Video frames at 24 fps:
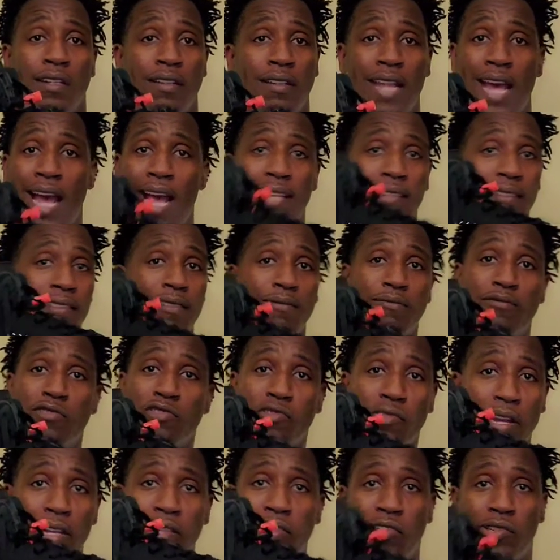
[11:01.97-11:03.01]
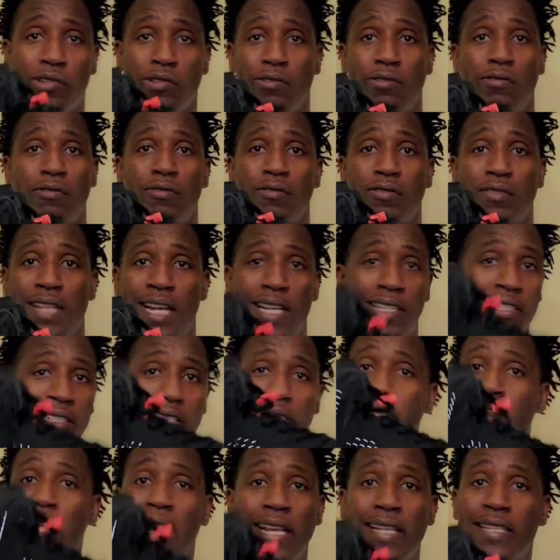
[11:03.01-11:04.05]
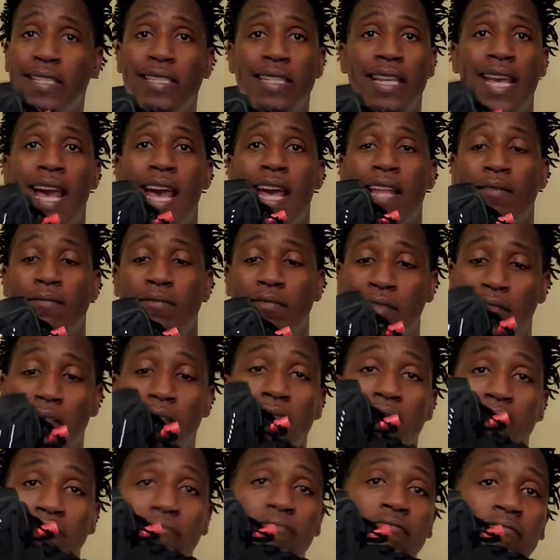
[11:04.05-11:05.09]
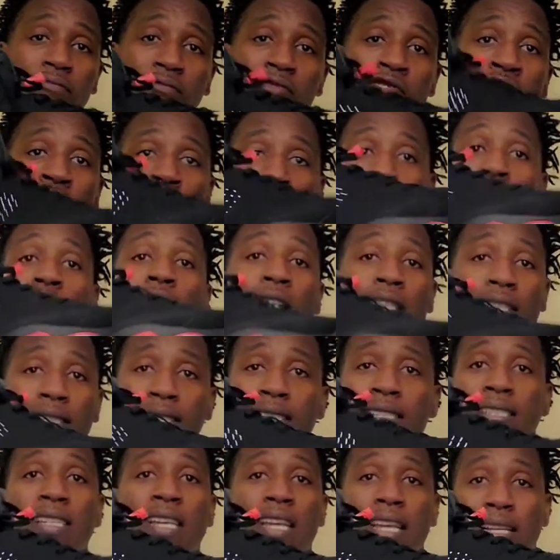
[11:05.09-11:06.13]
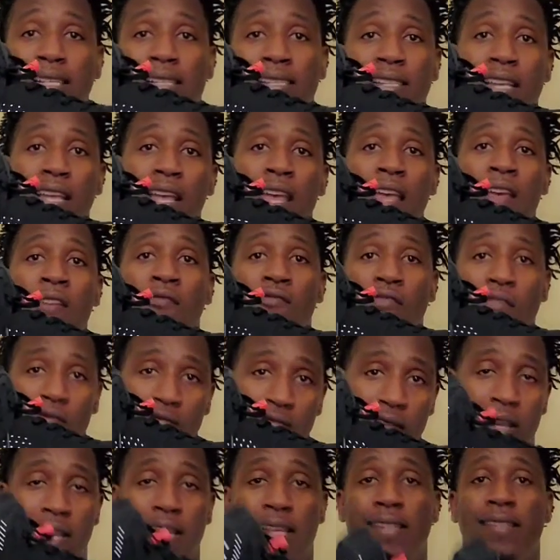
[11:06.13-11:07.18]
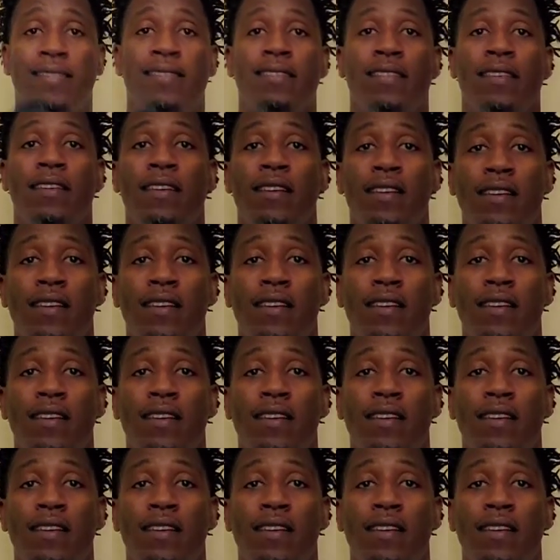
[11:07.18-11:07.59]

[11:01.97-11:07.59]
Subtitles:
not some dress shoes, not your Stacey Adams, Jordan 6 infrareds.